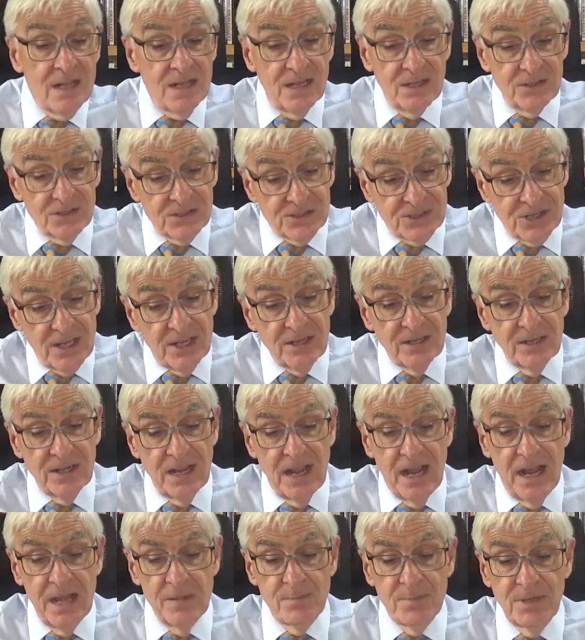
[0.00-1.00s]
And
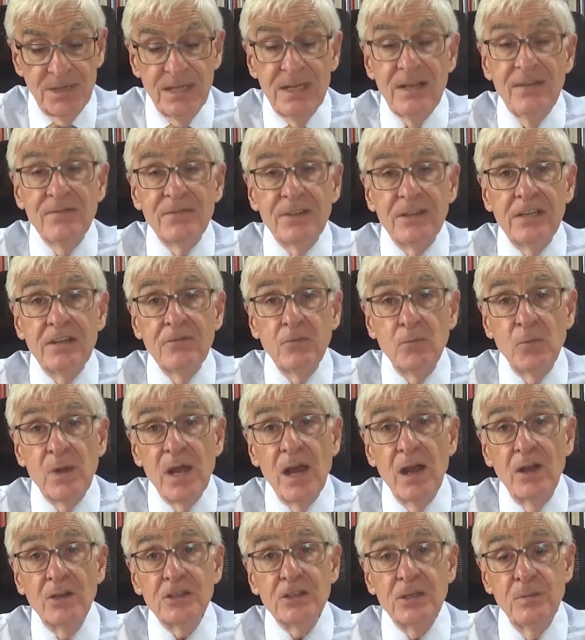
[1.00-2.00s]
certainly I believe that if we
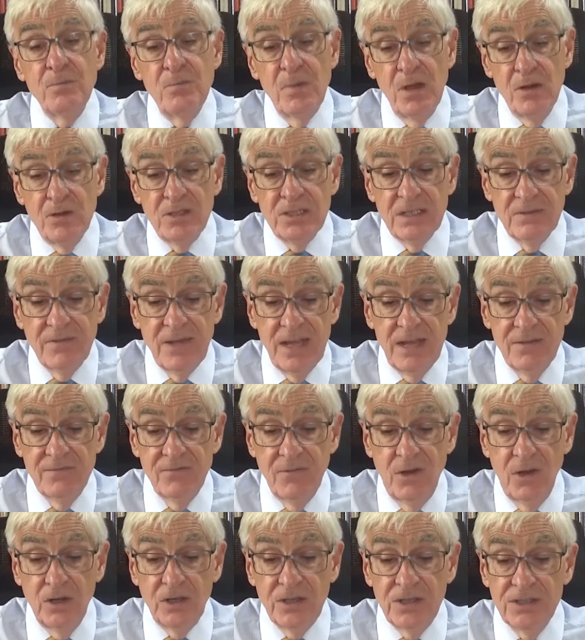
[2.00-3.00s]
are to motivate
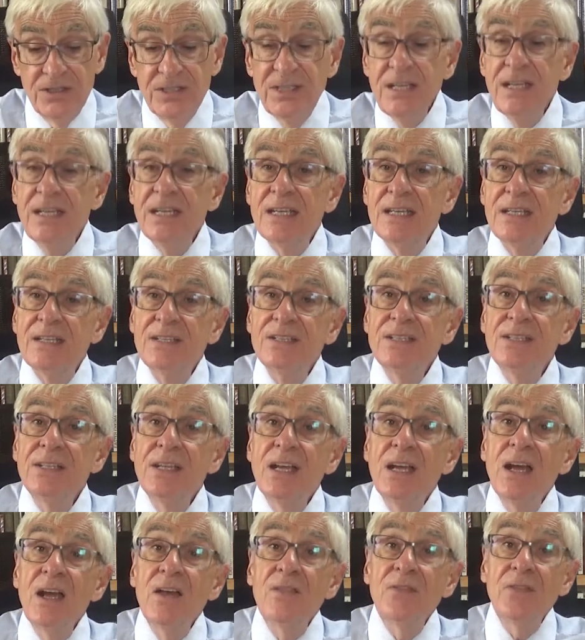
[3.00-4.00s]
volunteers,
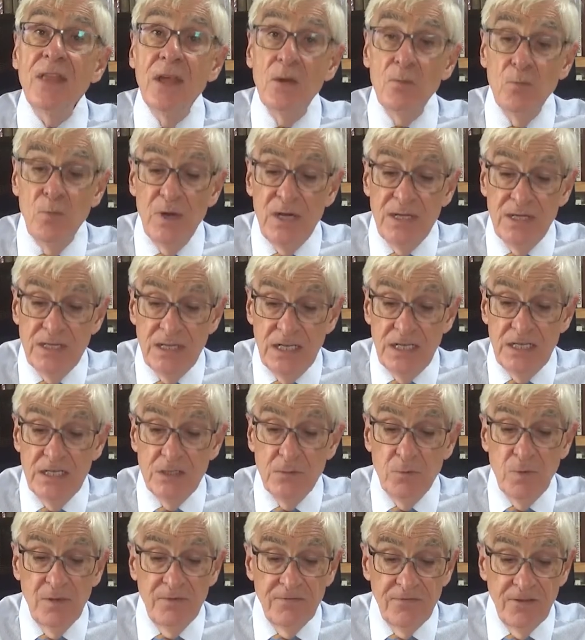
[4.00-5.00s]
then we need
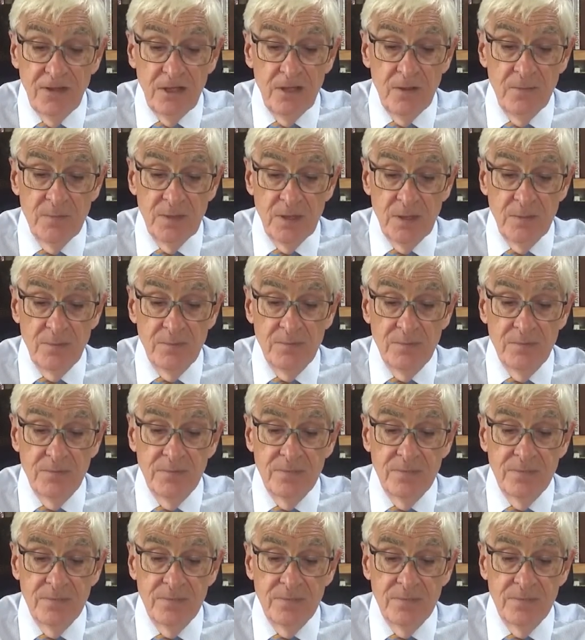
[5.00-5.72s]
to affirm them.